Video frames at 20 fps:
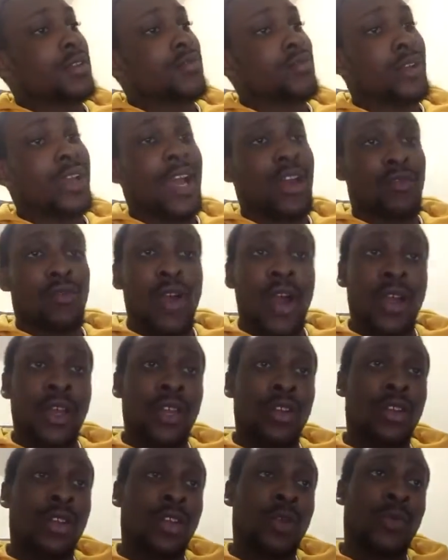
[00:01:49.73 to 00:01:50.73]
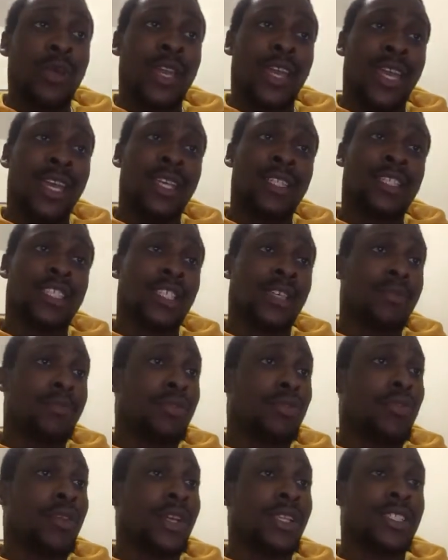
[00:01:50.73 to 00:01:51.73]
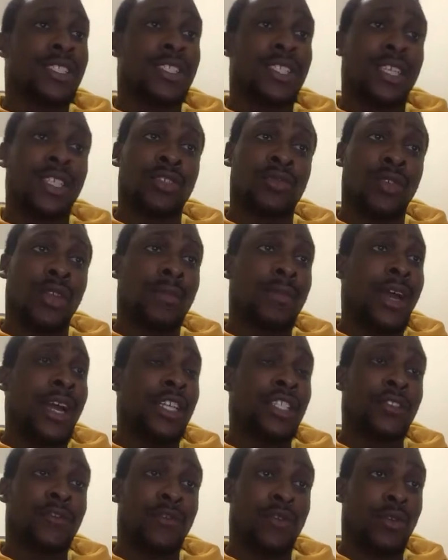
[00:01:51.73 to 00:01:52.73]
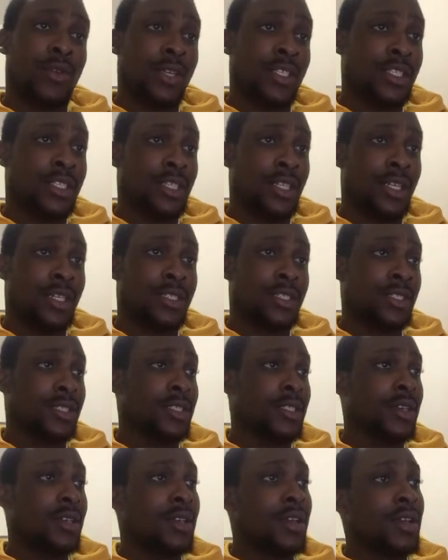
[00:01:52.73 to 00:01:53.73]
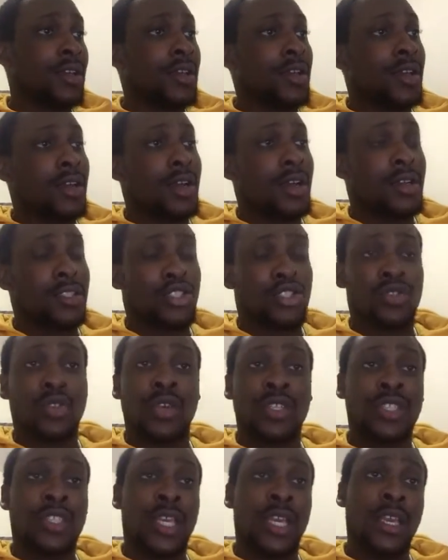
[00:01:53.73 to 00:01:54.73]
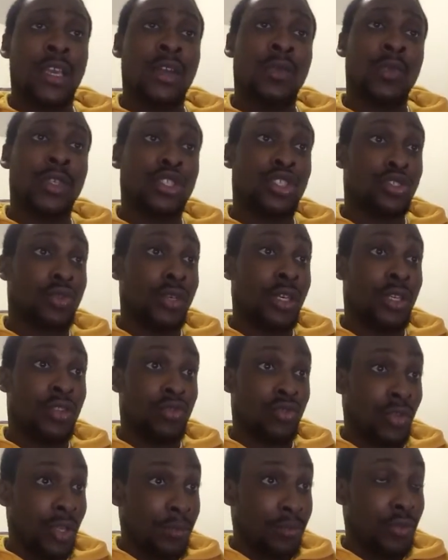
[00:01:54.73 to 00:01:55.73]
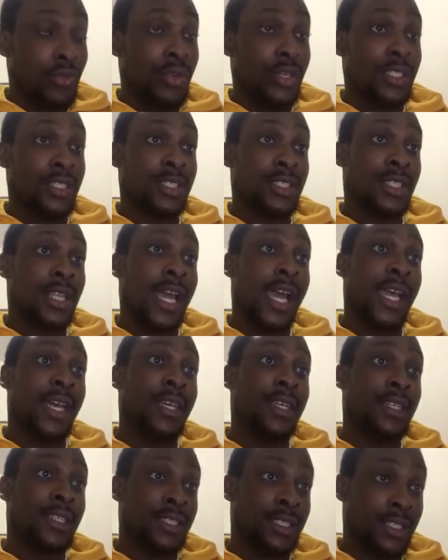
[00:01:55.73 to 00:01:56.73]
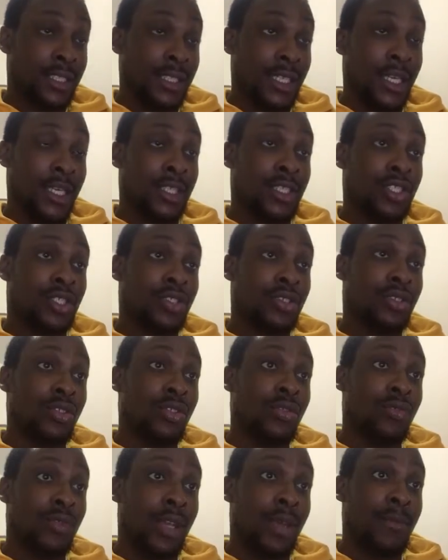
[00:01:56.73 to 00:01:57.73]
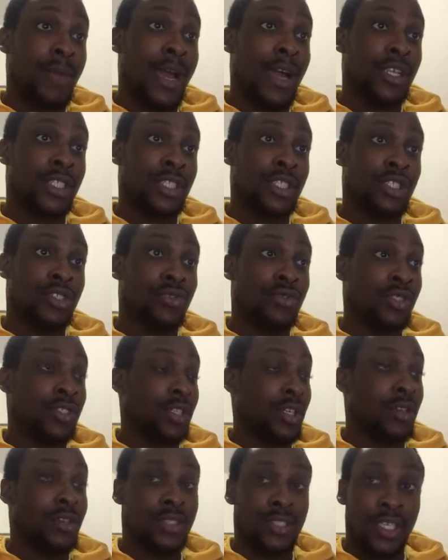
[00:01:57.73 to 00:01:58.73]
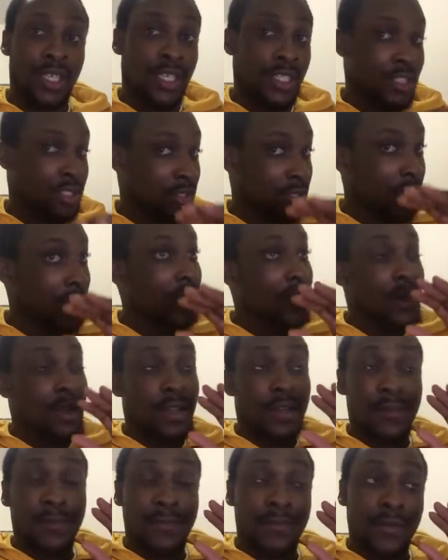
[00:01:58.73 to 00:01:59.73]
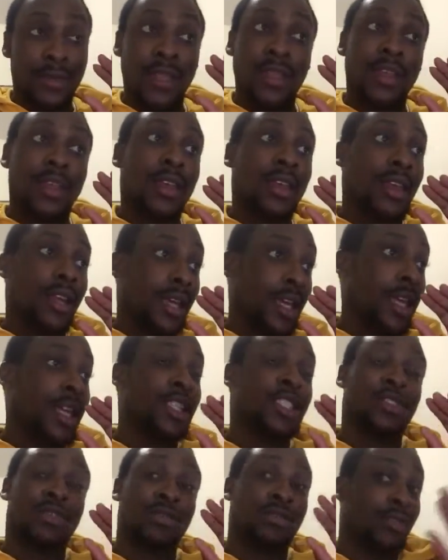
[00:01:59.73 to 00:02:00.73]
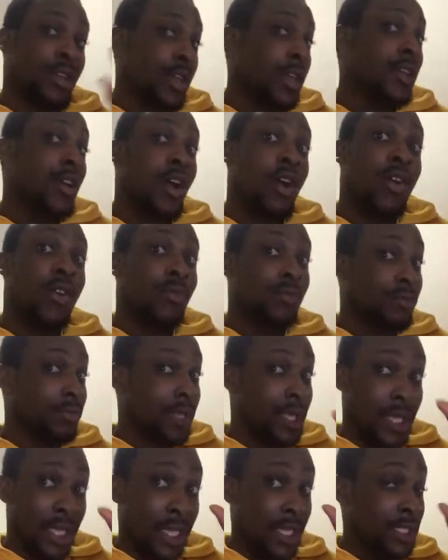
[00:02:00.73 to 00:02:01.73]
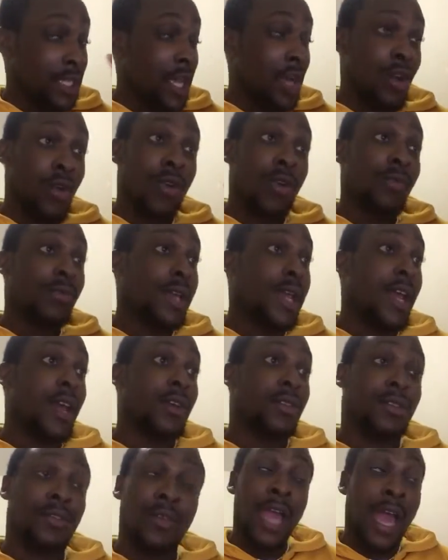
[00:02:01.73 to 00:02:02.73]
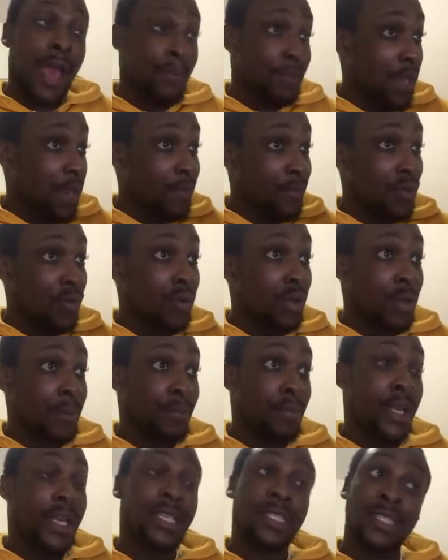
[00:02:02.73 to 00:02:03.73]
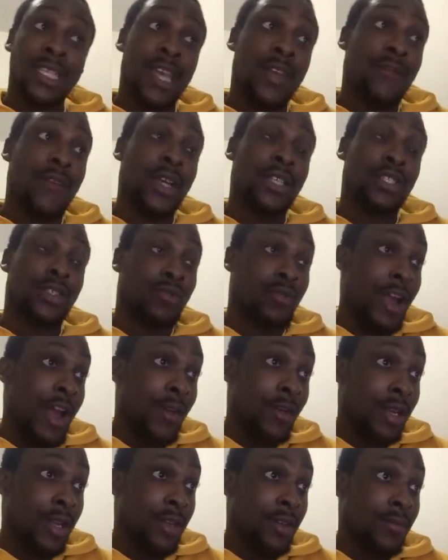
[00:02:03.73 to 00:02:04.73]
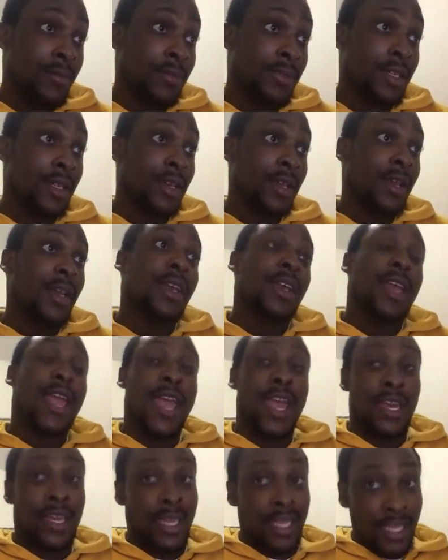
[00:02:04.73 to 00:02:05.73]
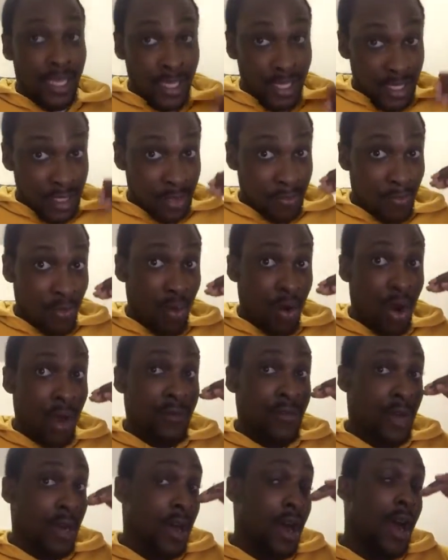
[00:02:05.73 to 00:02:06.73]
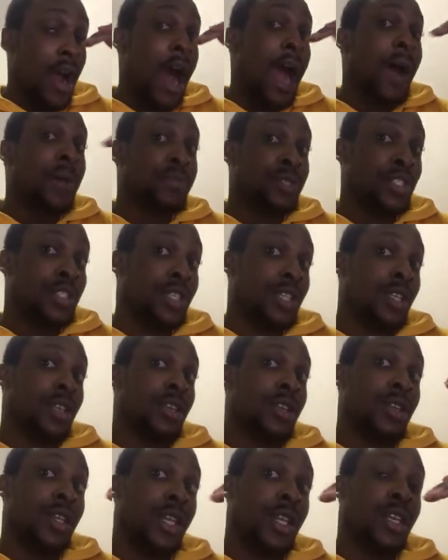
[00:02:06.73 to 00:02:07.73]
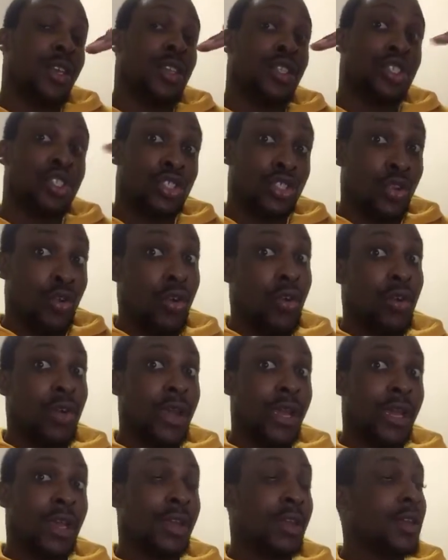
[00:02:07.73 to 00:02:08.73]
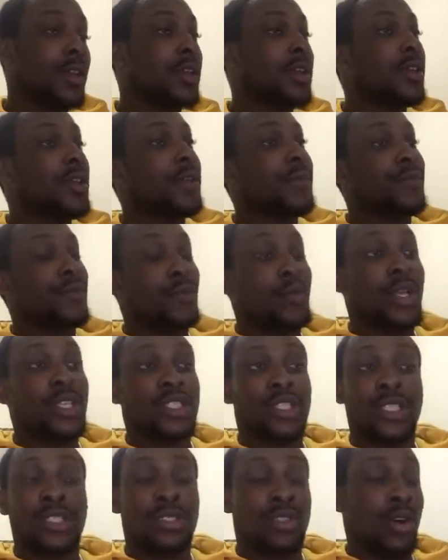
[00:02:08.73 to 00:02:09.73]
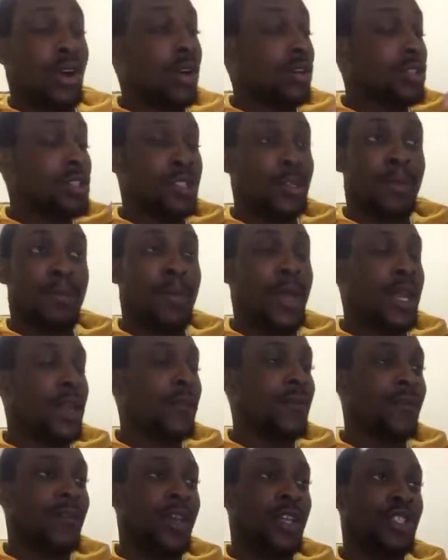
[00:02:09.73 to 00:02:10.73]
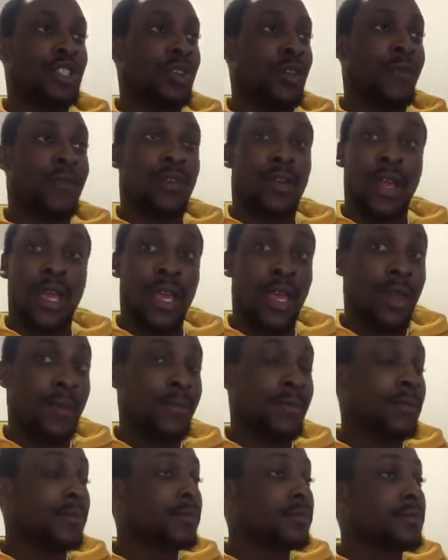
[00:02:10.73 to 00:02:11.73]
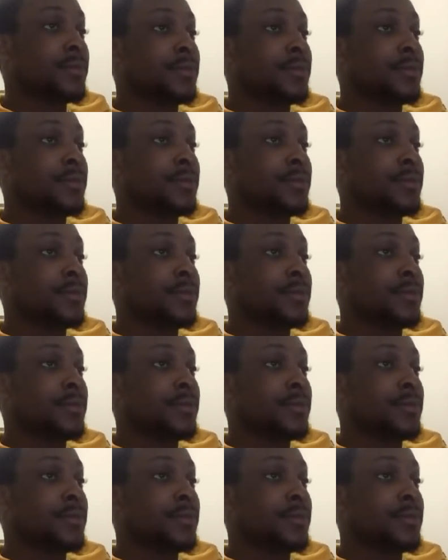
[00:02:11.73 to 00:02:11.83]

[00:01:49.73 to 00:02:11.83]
We got Ronnie Hood with 18 points, 6 rebounds, 4 assists. George Hill with 23 points, 9 assists, 2 rebounds, 2 steals. He's in home. He's at home now. got people who could play defense around him, and he is more of an option in the scoring, which is also beneficial for him.